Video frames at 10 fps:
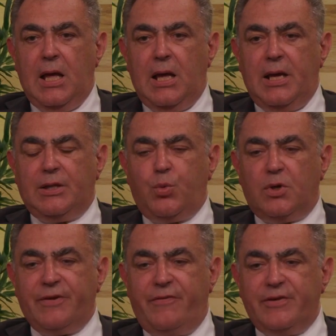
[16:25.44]
It
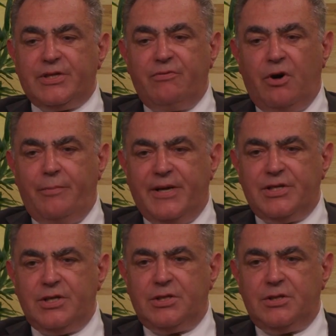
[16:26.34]
was a very strong
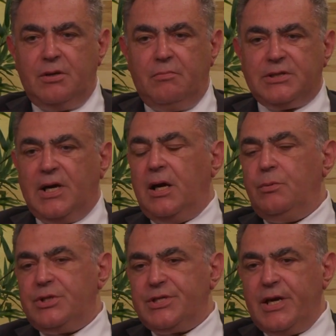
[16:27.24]
message, but I
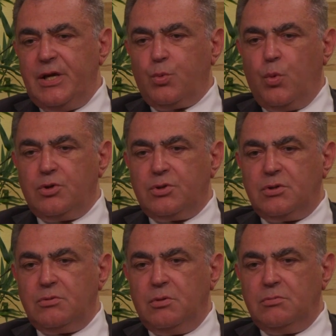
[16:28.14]
would say it
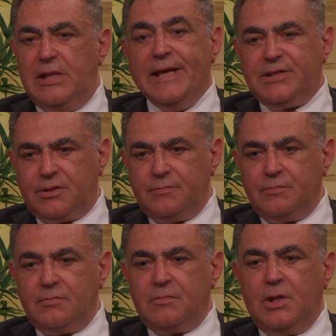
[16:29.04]
was late,
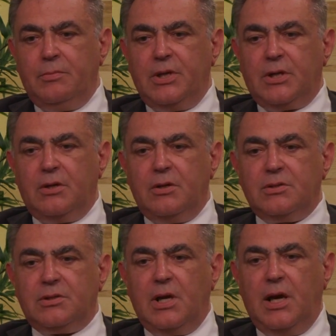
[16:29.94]

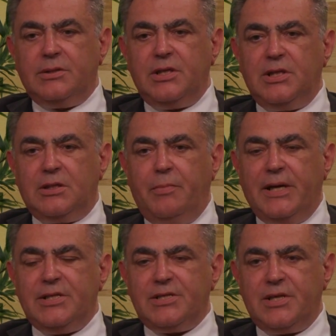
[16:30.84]
because I think that by
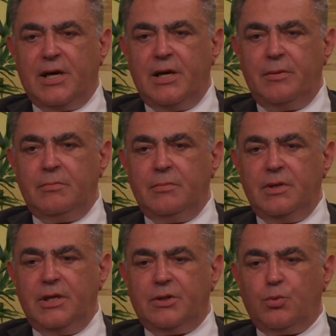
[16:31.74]
this time
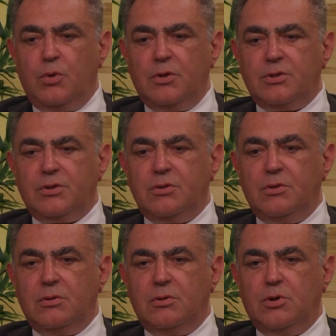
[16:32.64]
it was
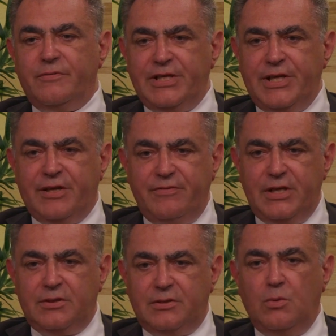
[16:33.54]
already
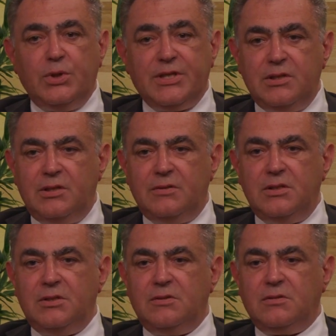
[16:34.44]
agreed within
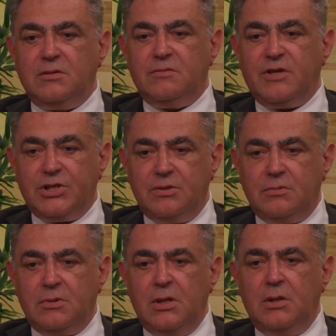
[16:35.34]
the
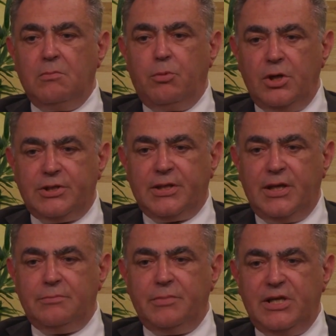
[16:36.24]
Russian political
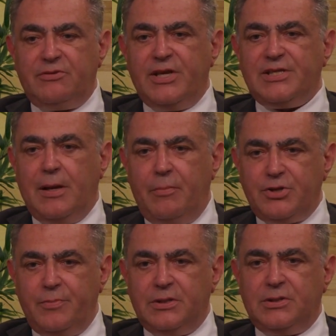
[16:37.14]
and military
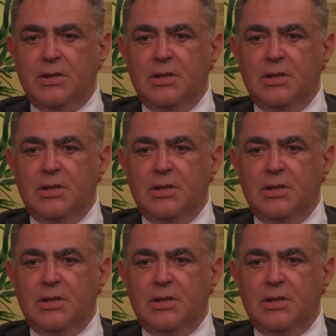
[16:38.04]
establishment